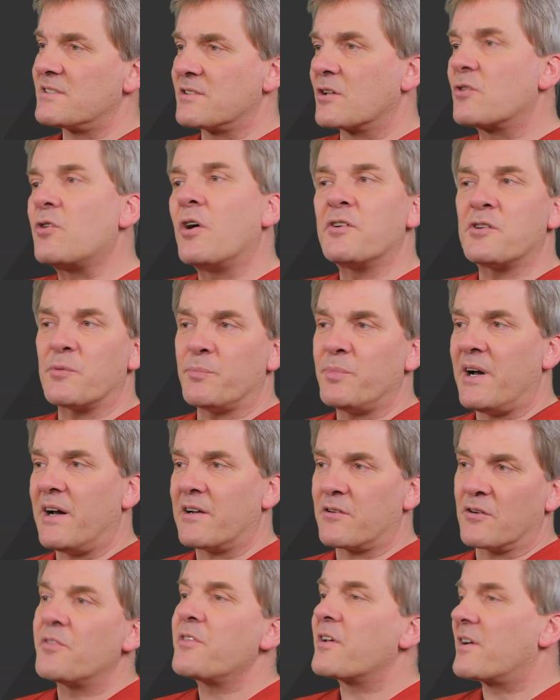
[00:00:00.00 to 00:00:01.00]
the
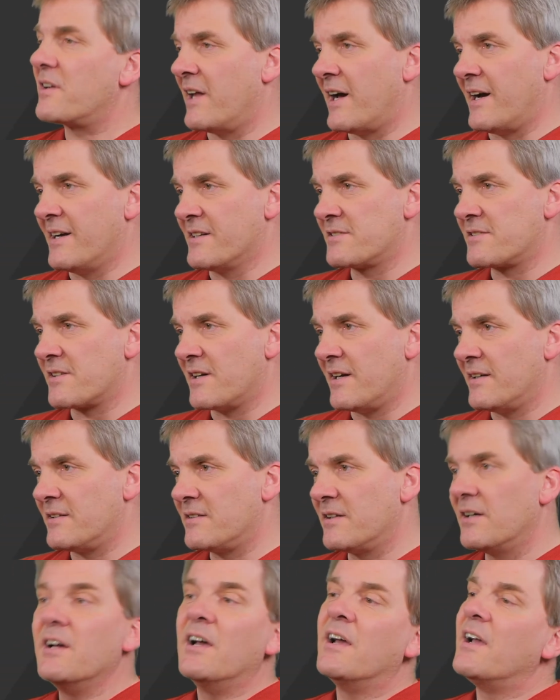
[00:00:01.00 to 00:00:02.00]
counterpart on the client
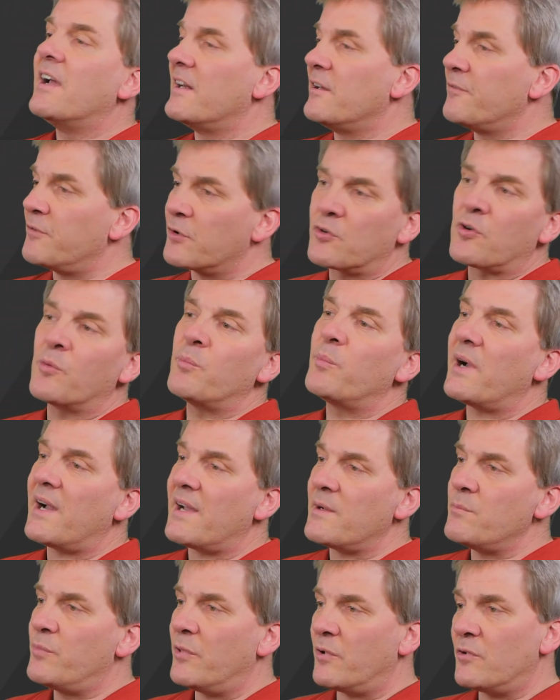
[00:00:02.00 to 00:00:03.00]
side. And if you
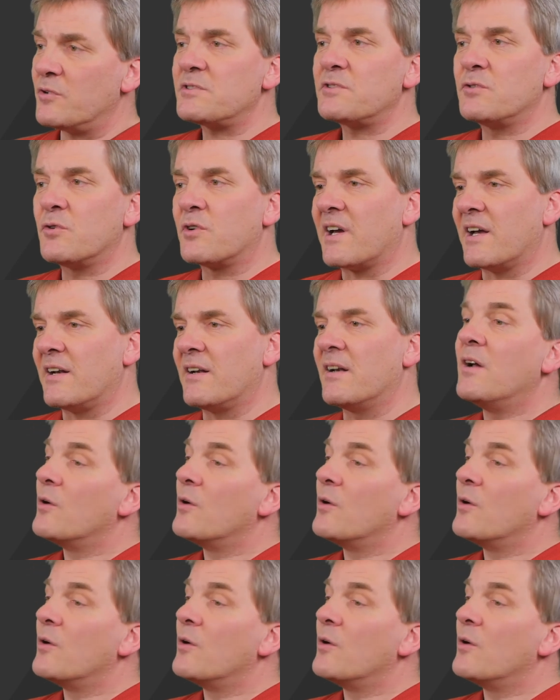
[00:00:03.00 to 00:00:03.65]
combine both, you can,